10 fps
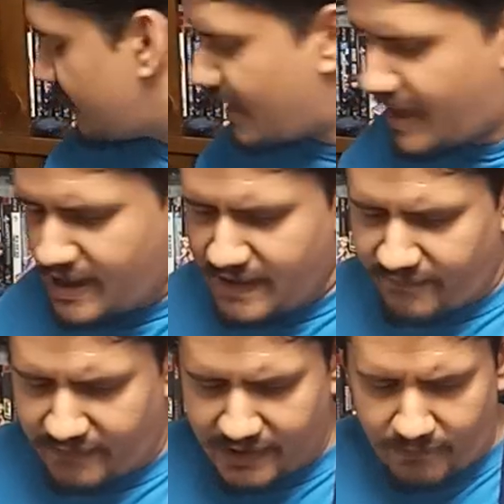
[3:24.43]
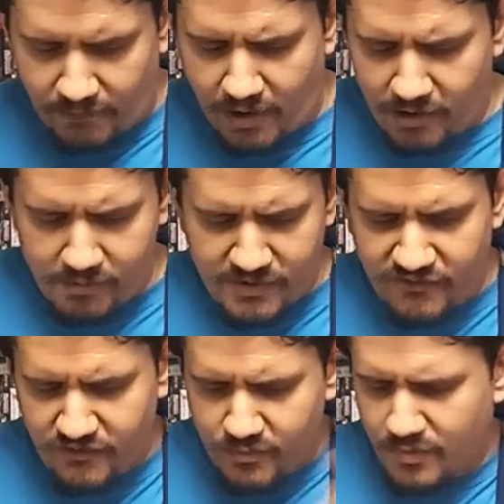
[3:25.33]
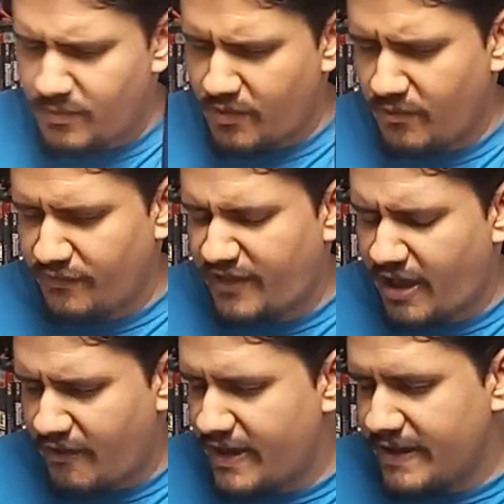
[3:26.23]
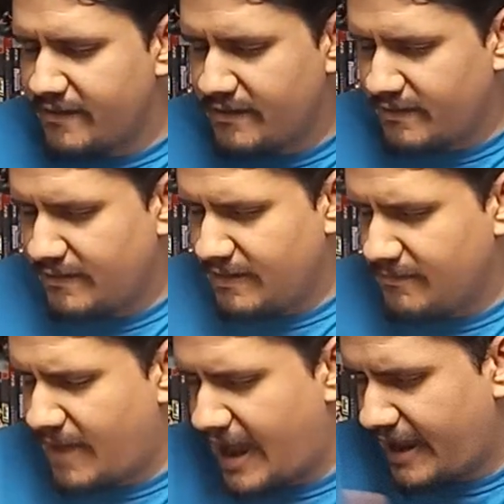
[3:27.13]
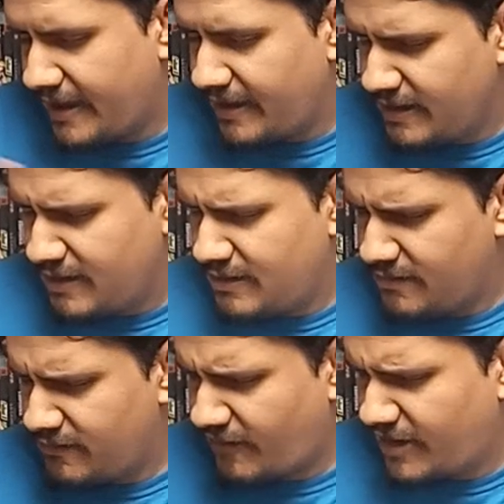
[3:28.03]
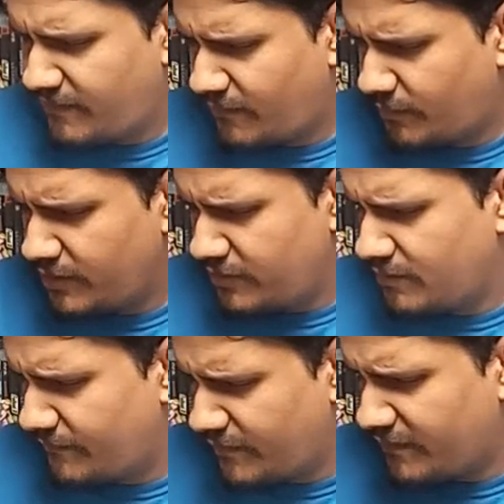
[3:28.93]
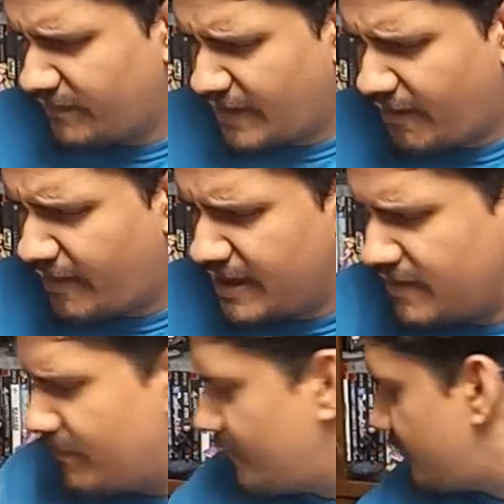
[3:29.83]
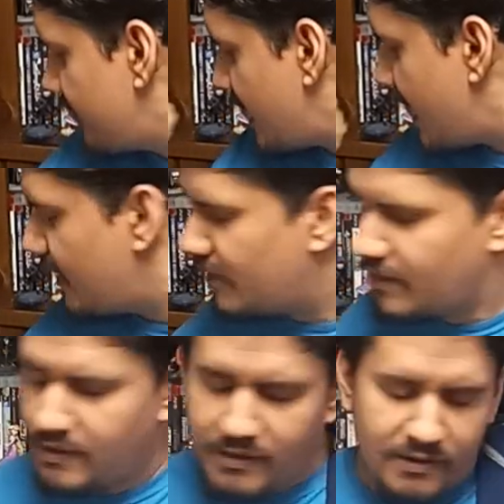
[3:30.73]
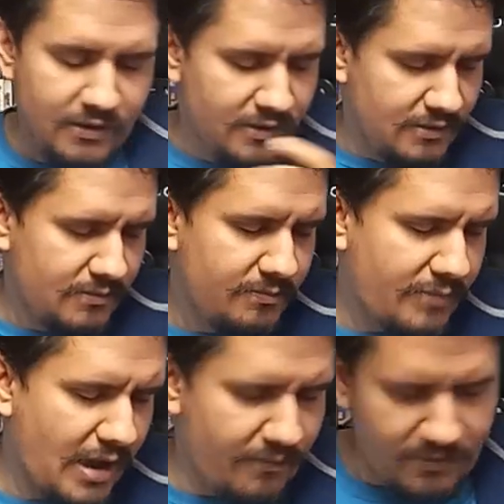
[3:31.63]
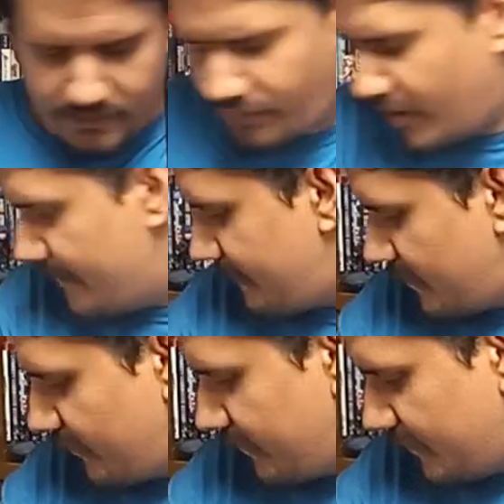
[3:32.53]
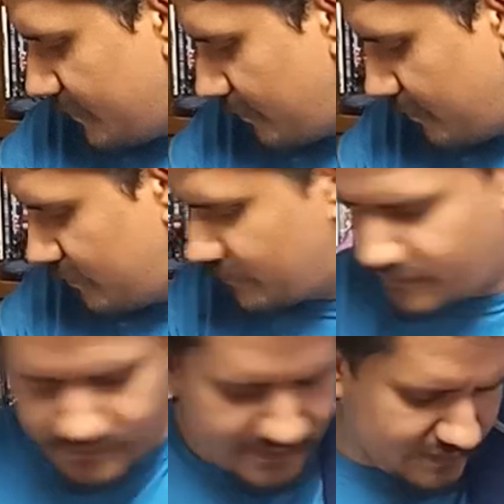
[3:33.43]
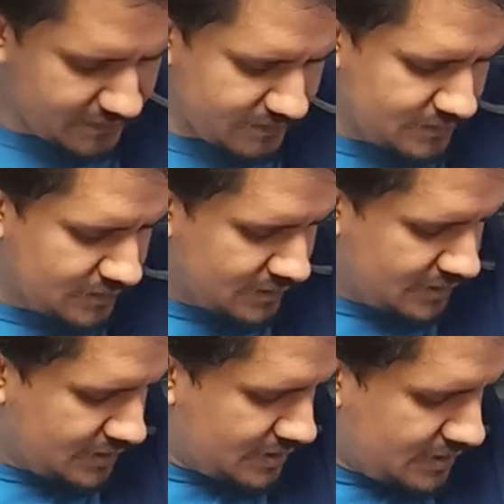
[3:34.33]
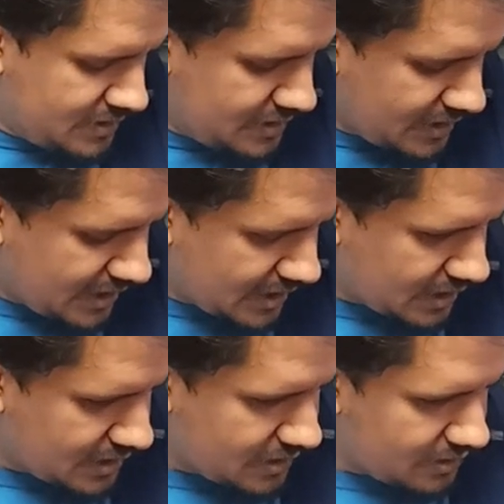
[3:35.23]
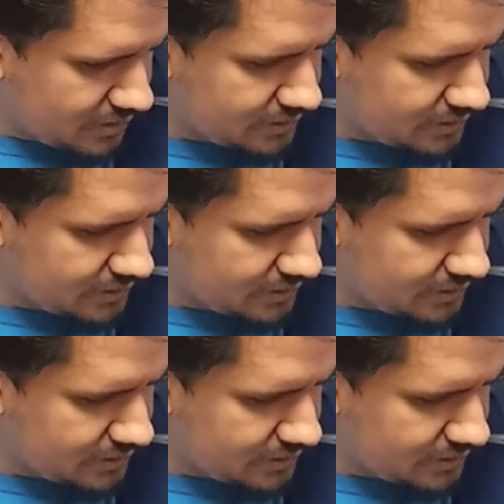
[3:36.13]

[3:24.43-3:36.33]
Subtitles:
and that as like a Rodimus super mode. How I, in my Transformer universe, how I use that Power of the Prime version for. So, yeah,